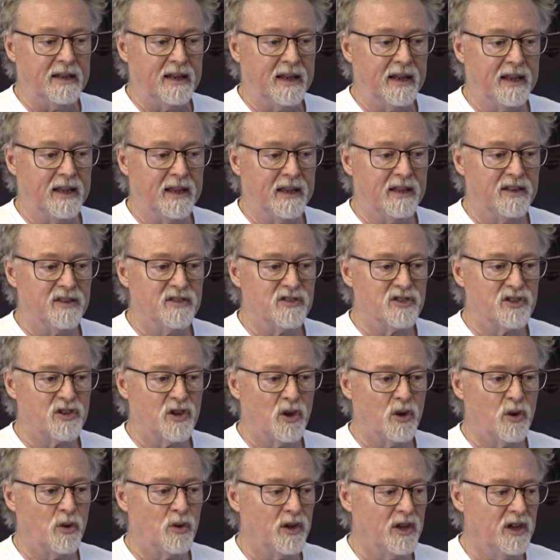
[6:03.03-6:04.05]
And
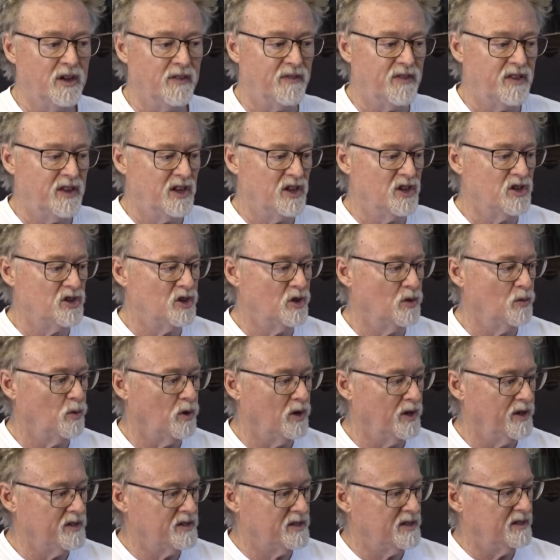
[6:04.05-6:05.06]
so if the engine
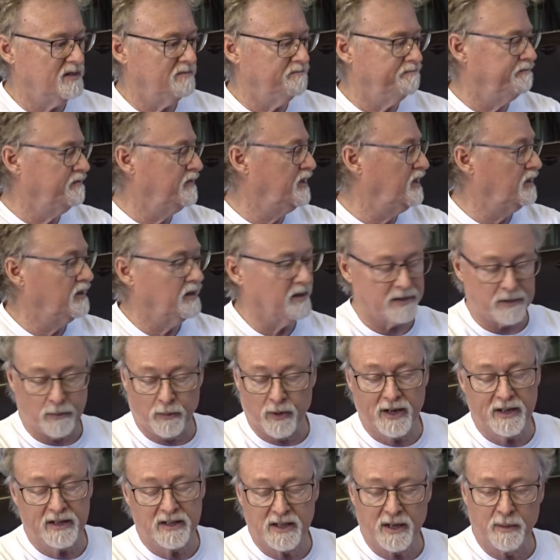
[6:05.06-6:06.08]
was either at the
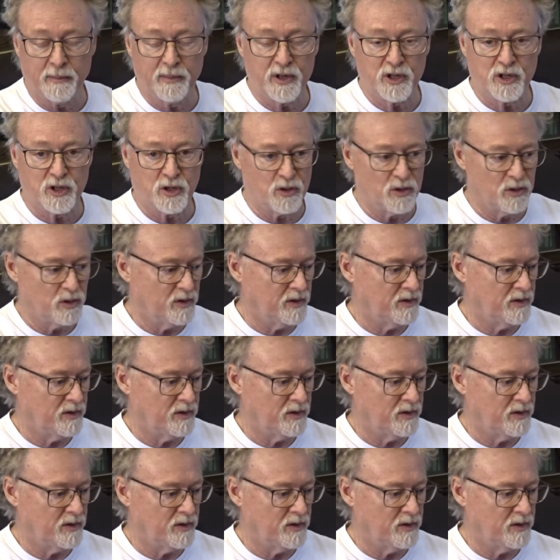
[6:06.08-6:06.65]
right temperature,